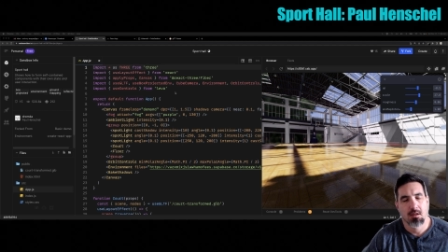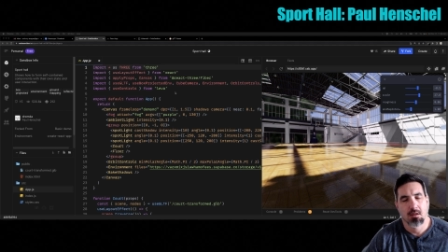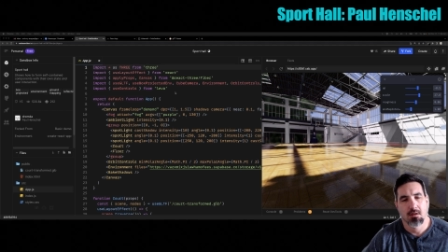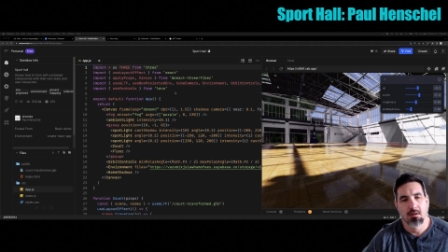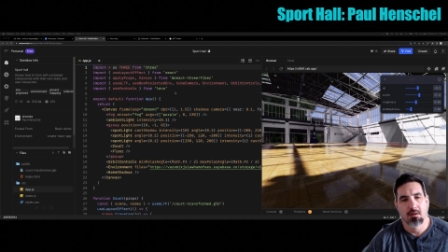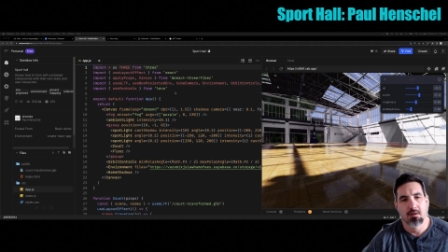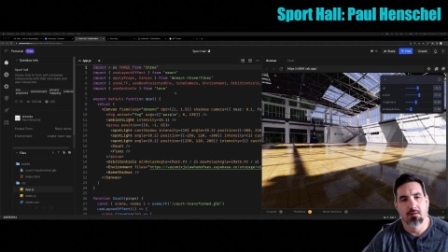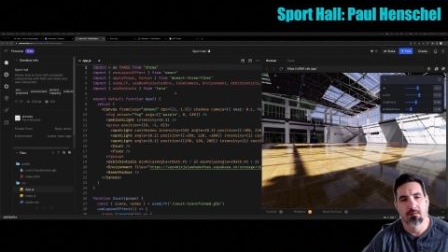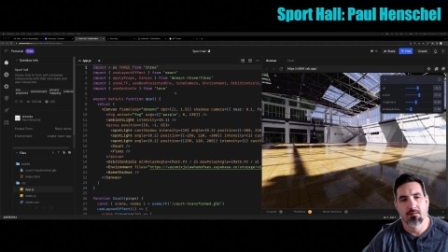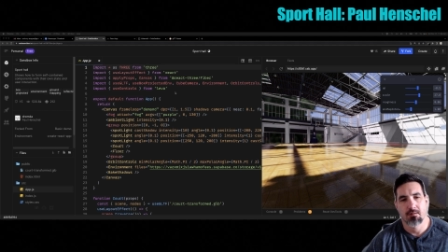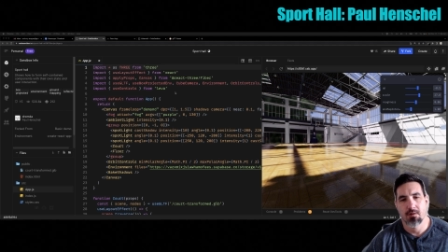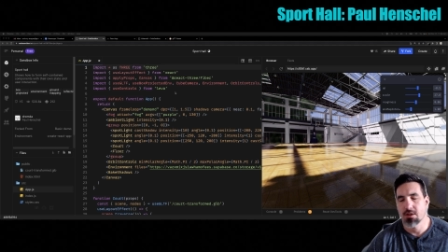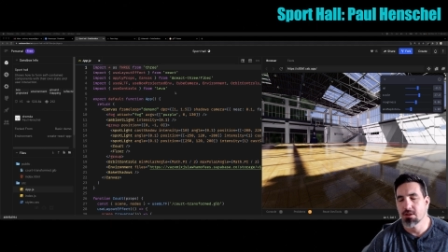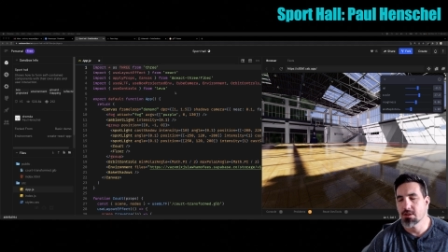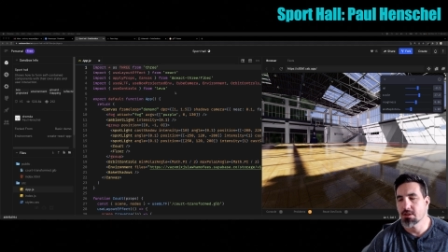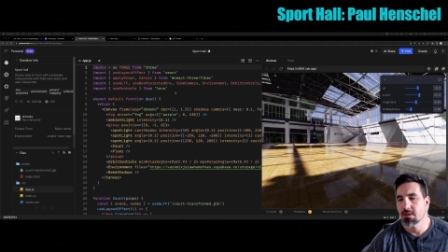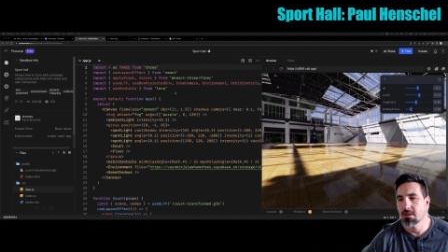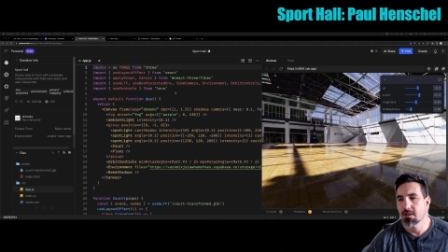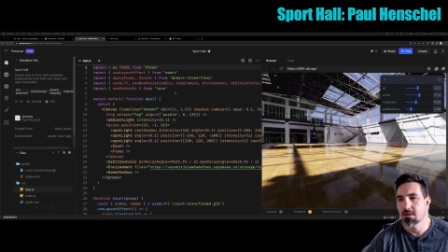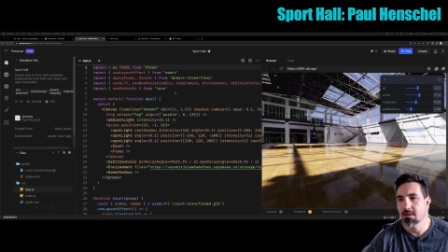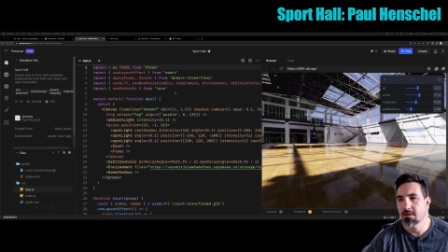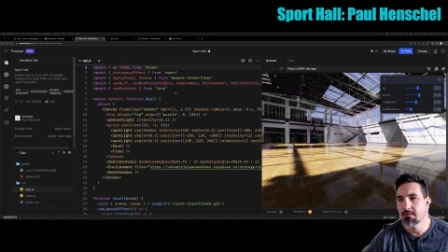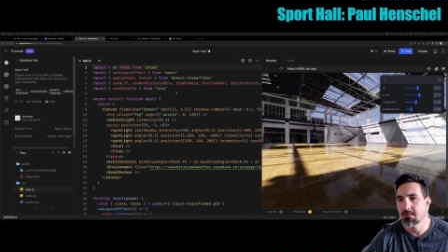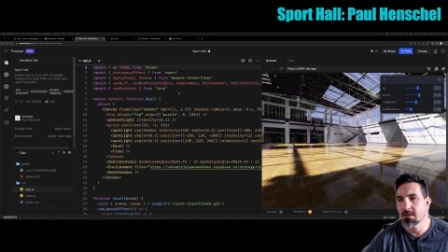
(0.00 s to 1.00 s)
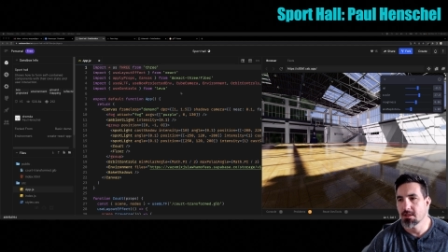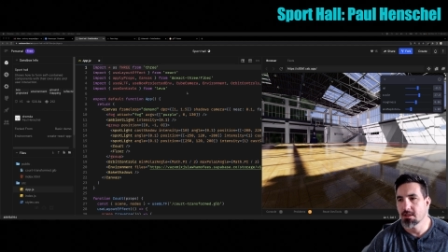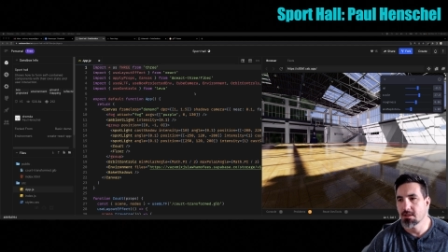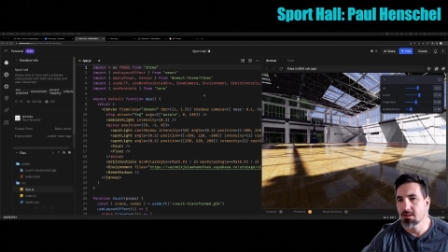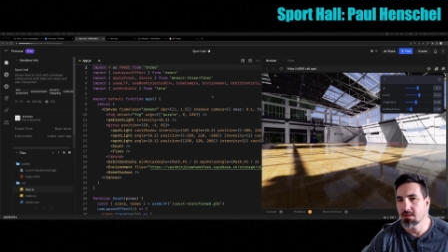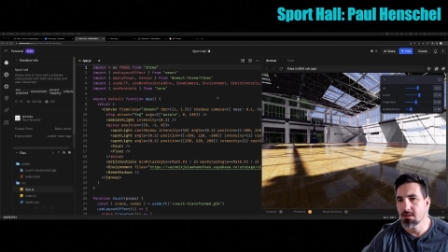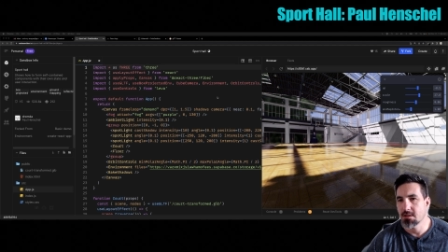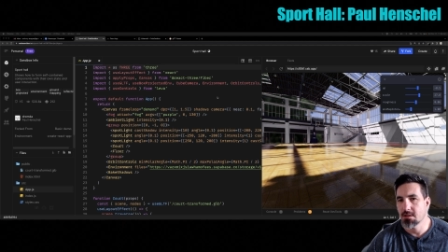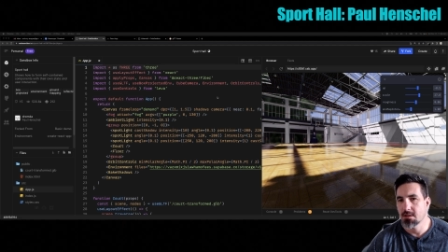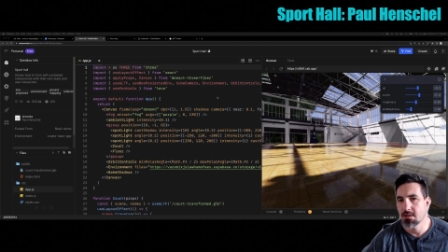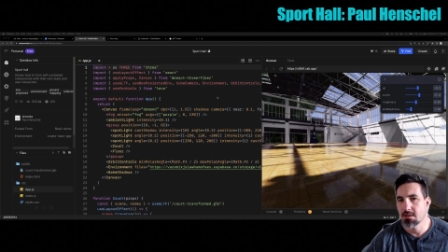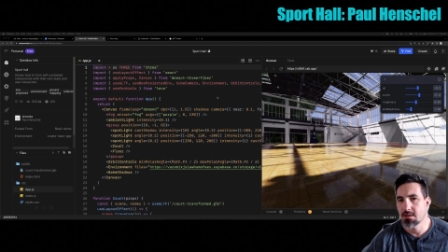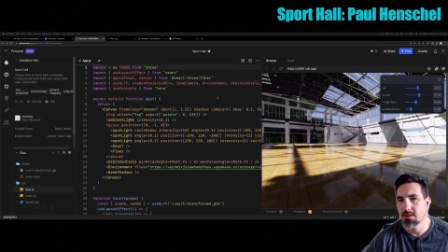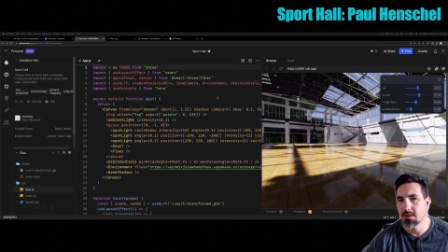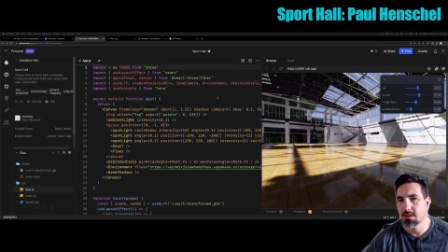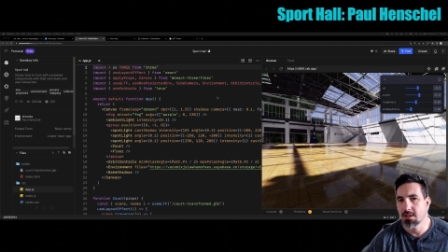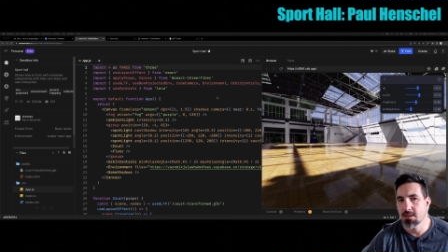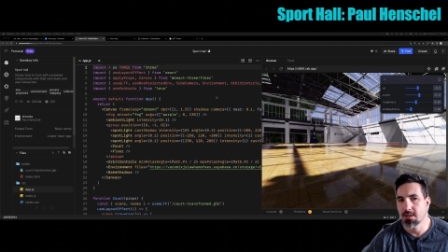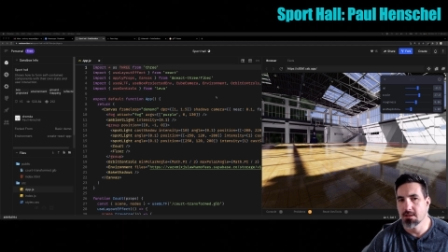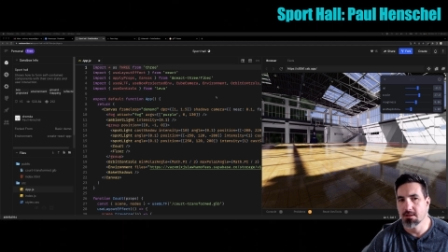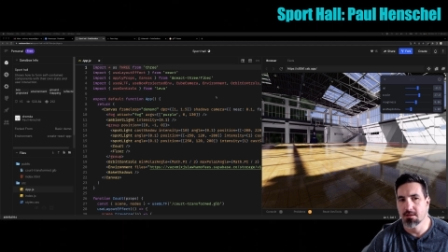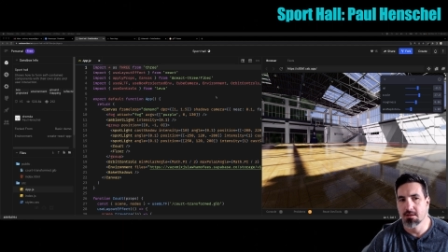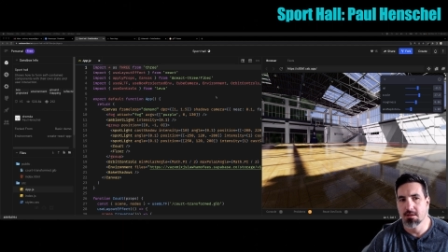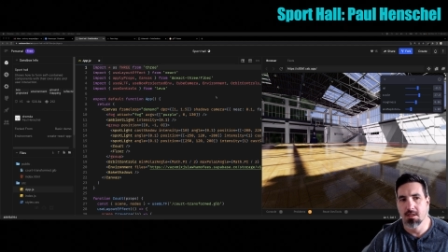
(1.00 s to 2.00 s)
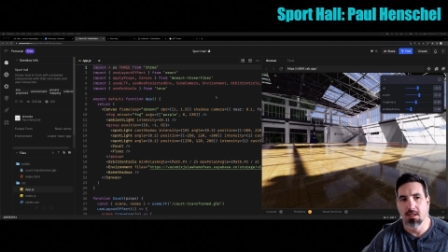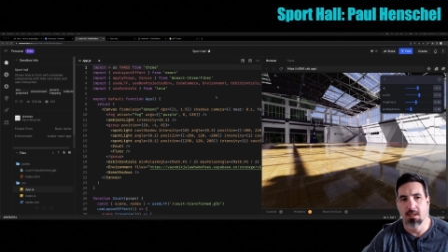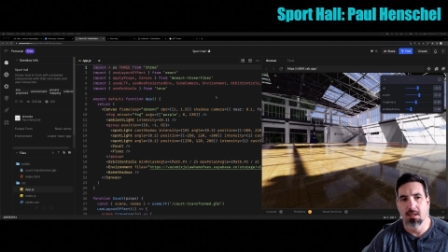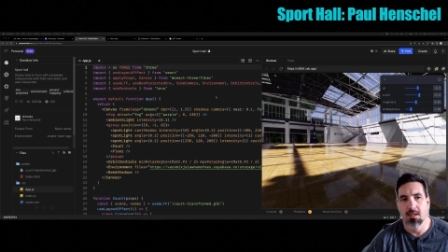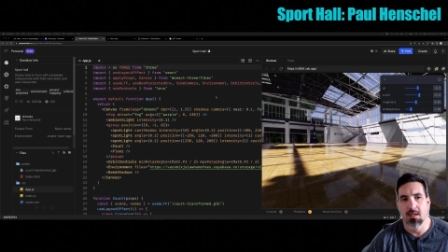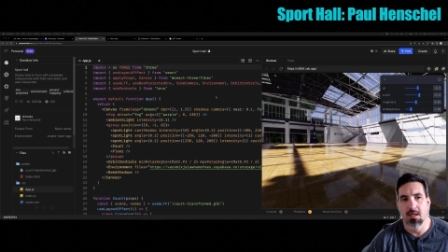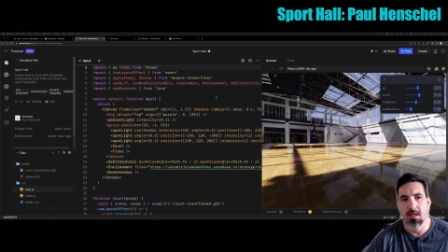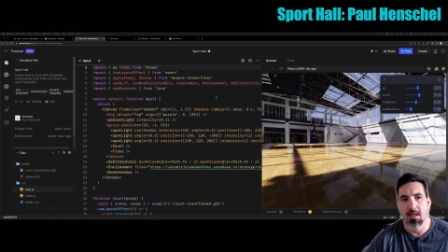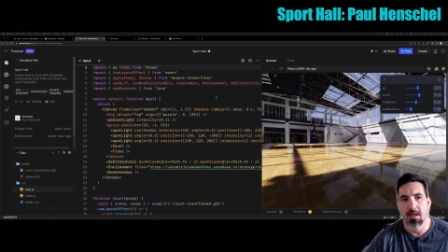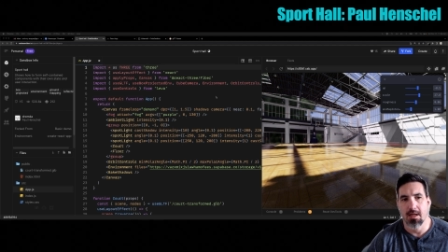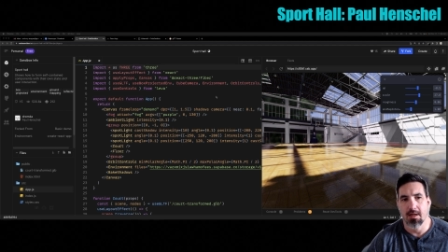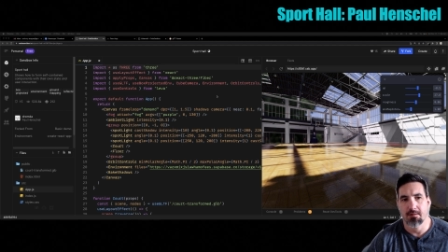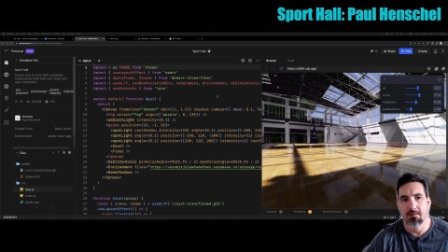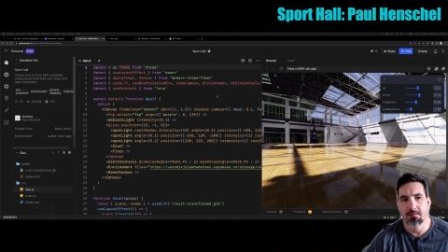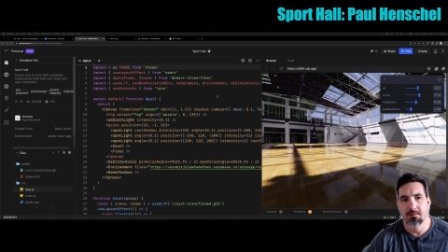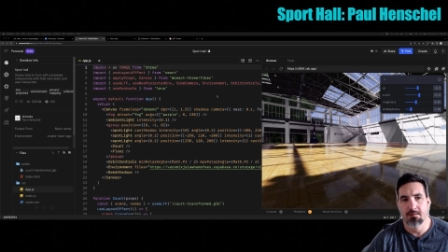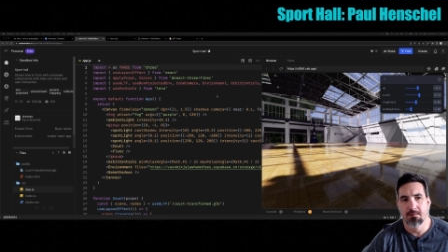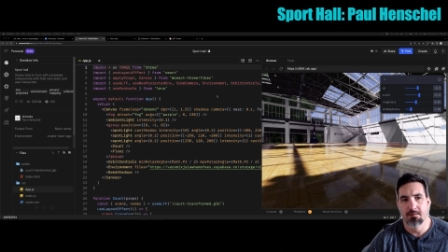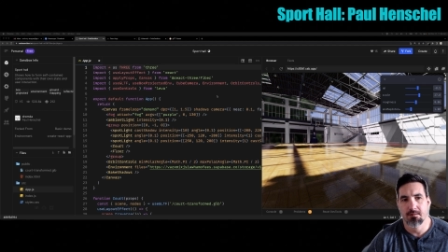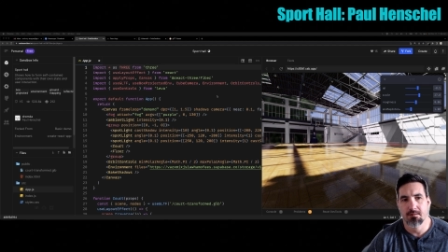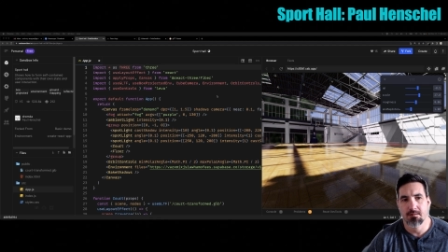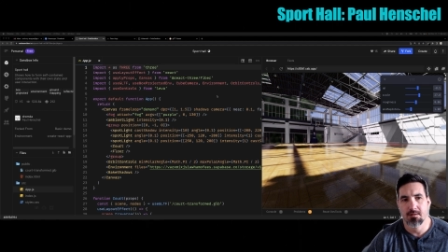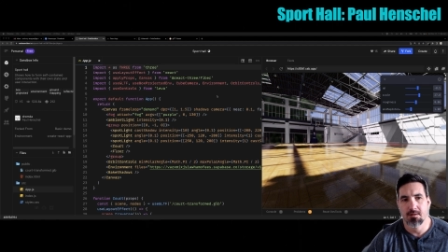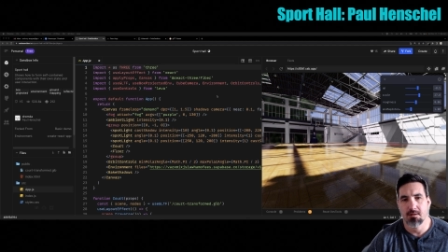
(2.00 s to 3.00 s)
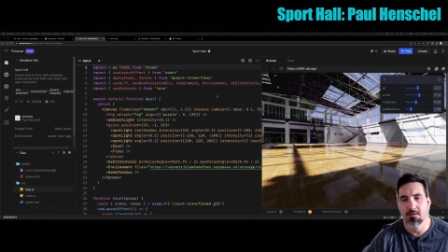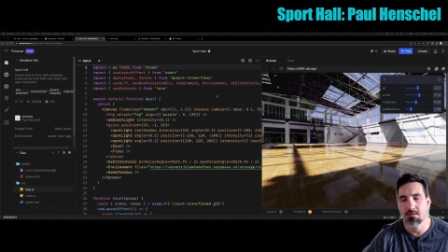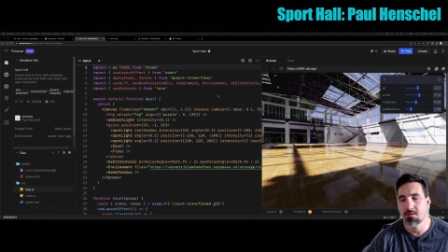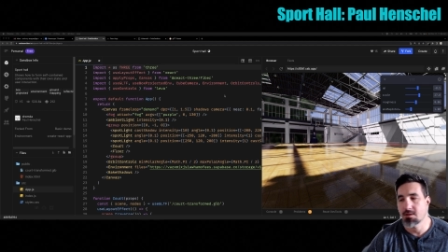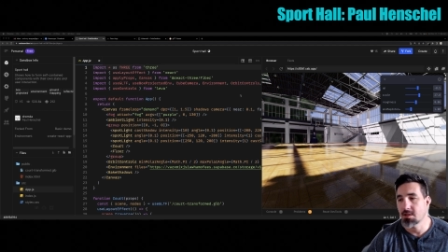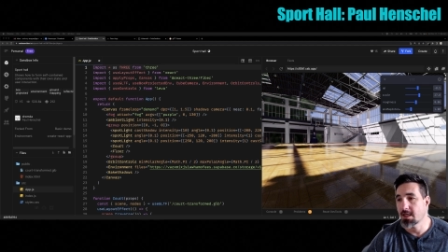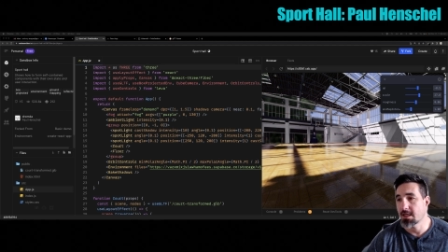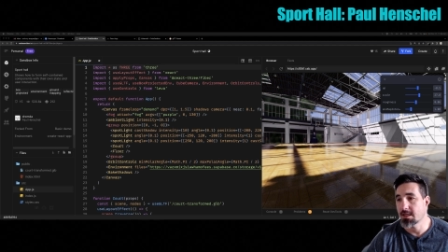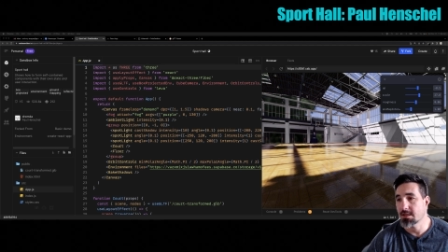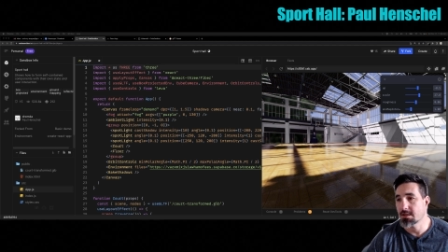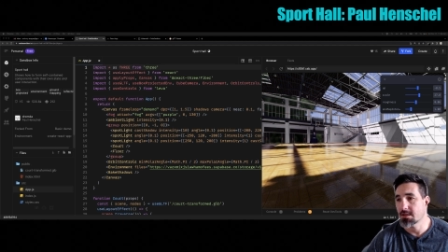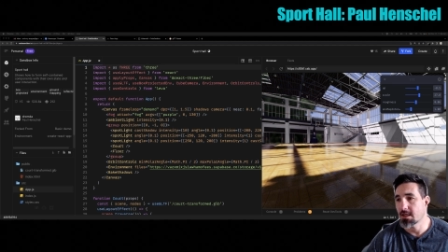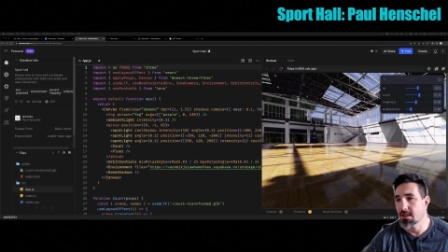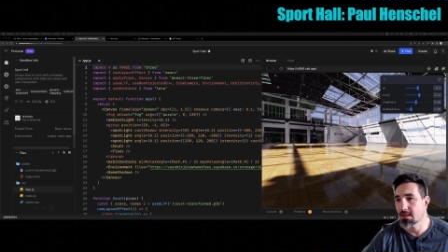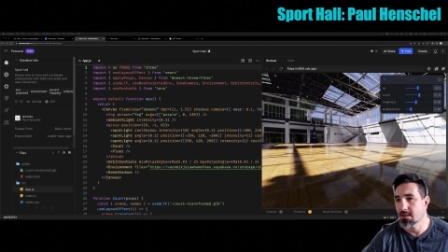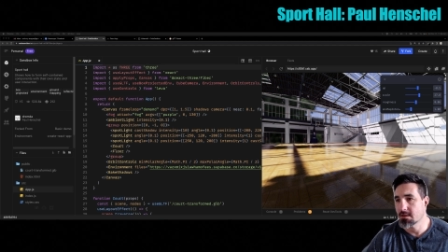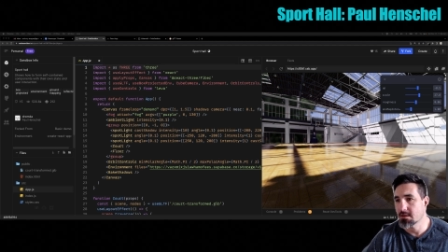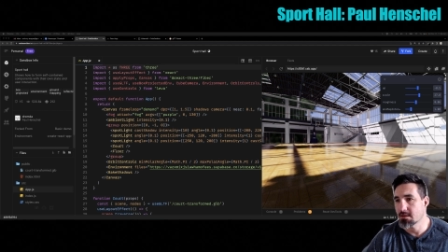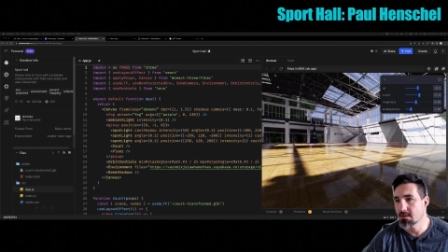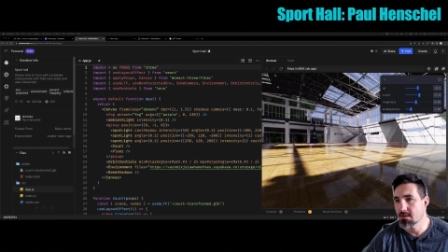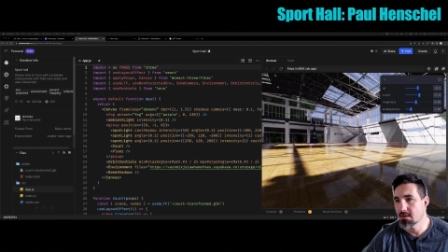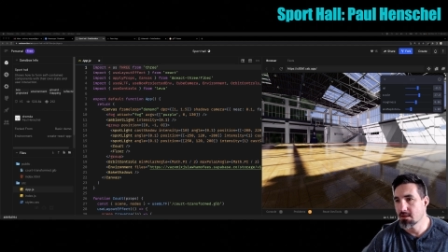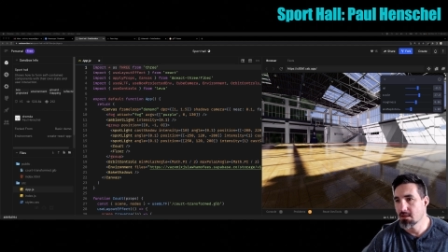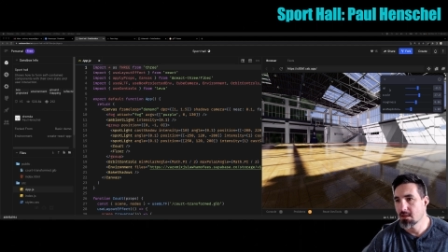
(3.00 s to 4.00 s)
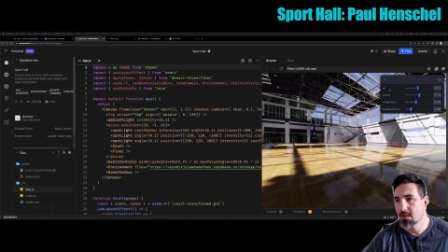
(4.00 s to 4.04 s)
conversion of the G L T F to J S X.